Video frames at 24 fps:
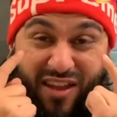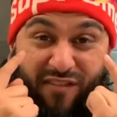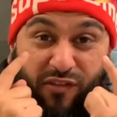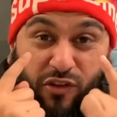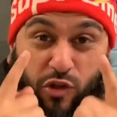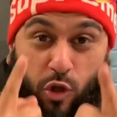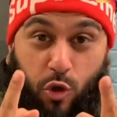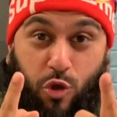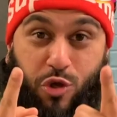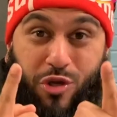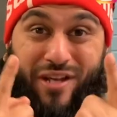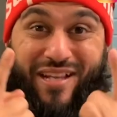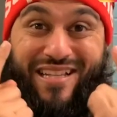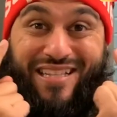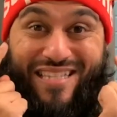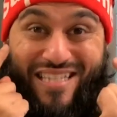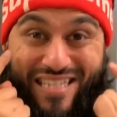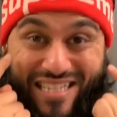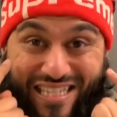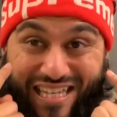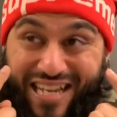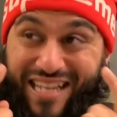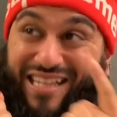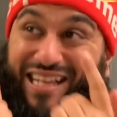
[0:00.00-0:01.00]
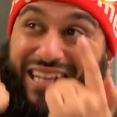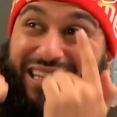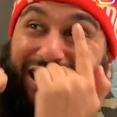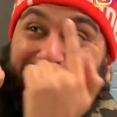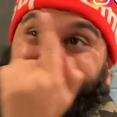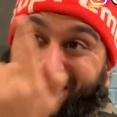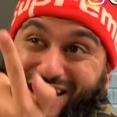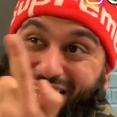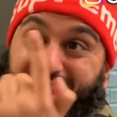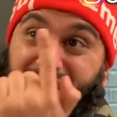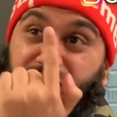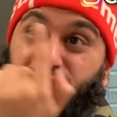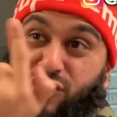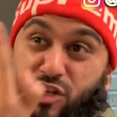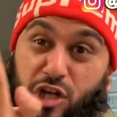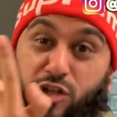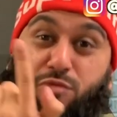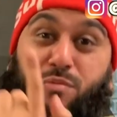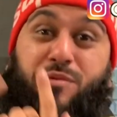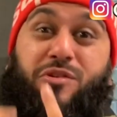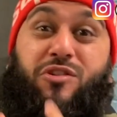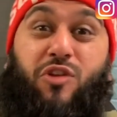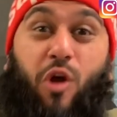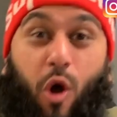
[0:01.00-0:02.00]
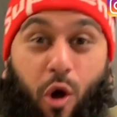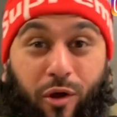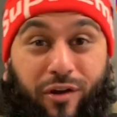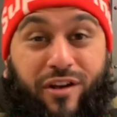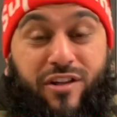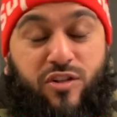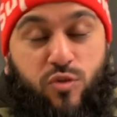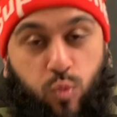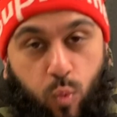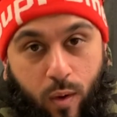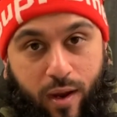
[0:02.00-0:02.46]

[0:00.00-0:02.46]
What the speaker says: even though you can see that the day of judgment is on its